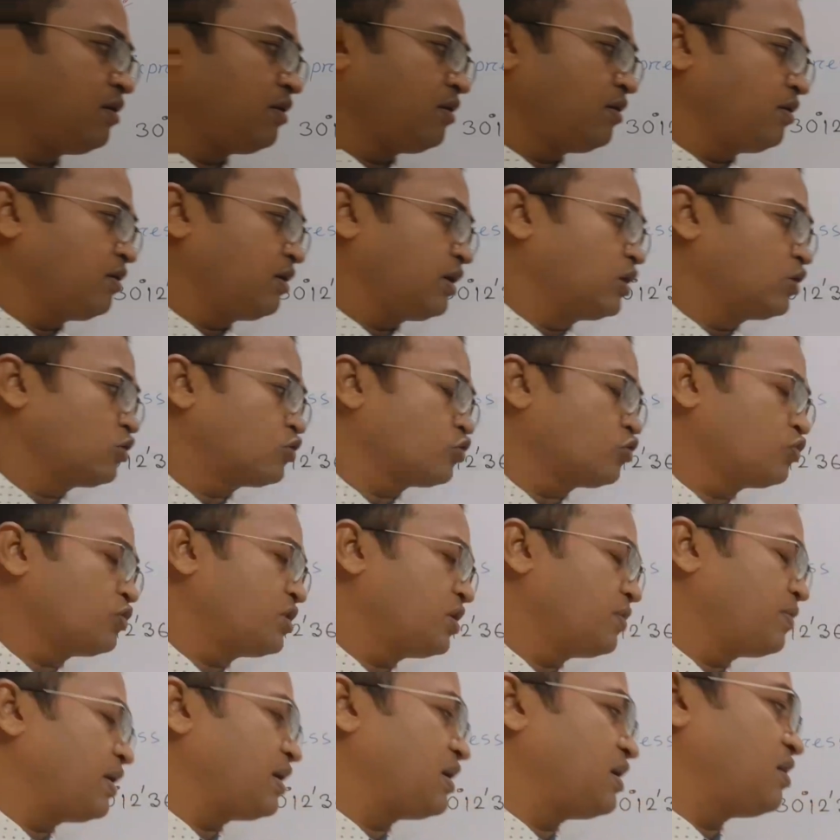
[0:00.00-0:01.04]
you should
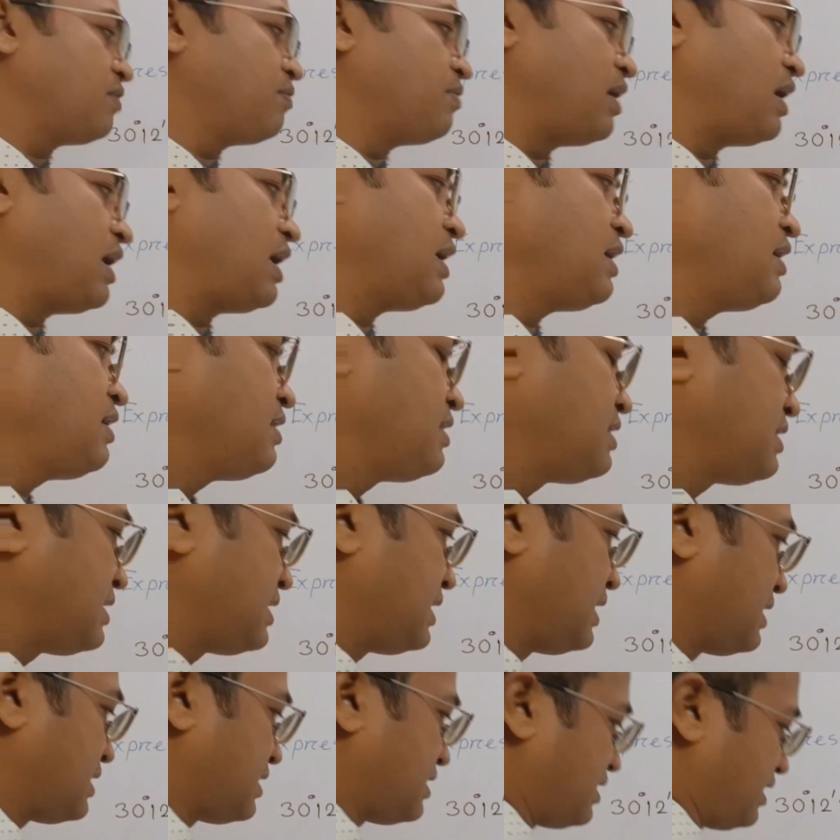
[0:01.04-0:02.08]
divide it by
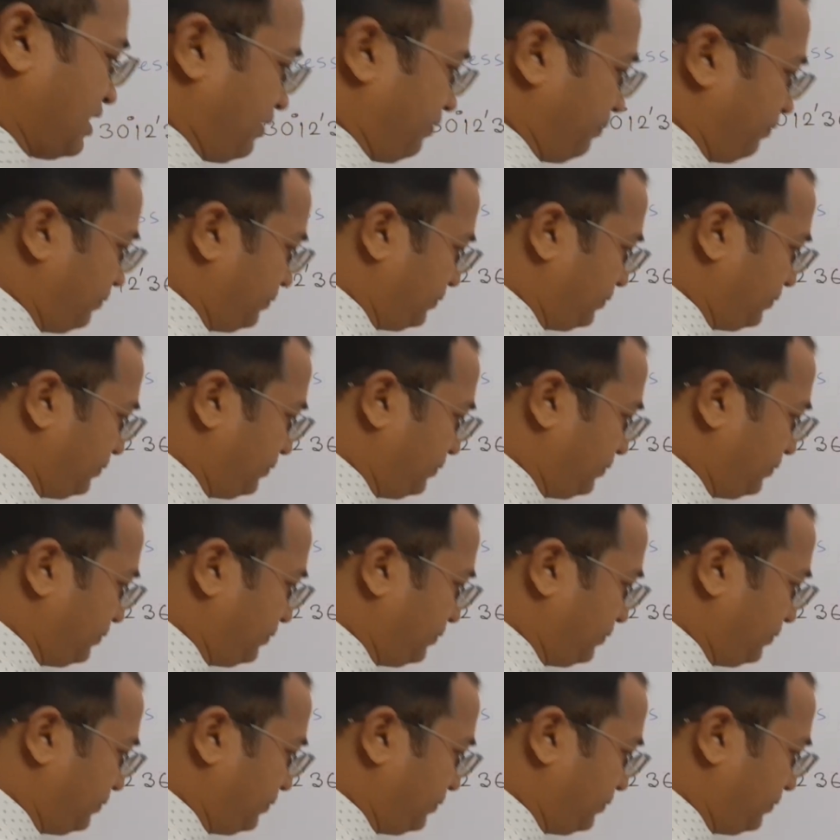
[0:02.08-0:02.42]
60.